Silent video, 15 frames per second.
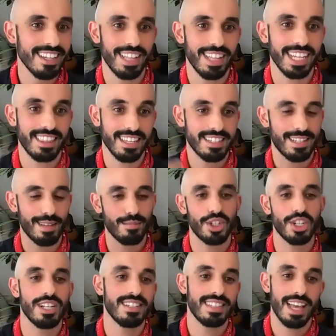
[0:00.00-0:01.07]
of like the
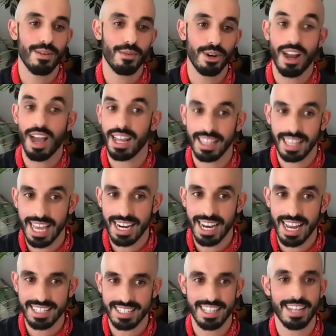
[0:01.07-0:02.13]
assumption is that we're not
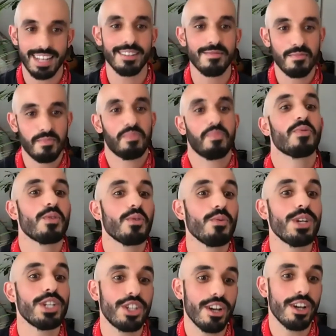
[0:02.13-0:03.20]
Latinx, and then
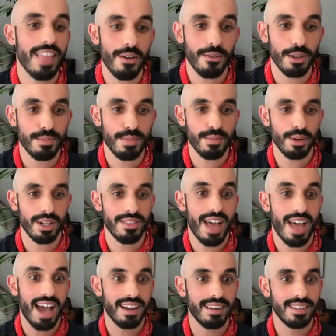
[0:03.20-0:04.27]
we share that with people, and
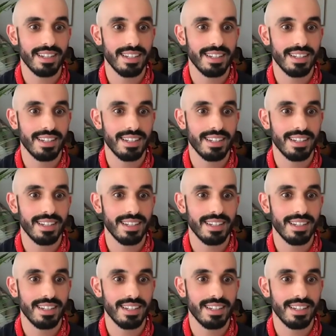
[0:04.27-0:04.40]
that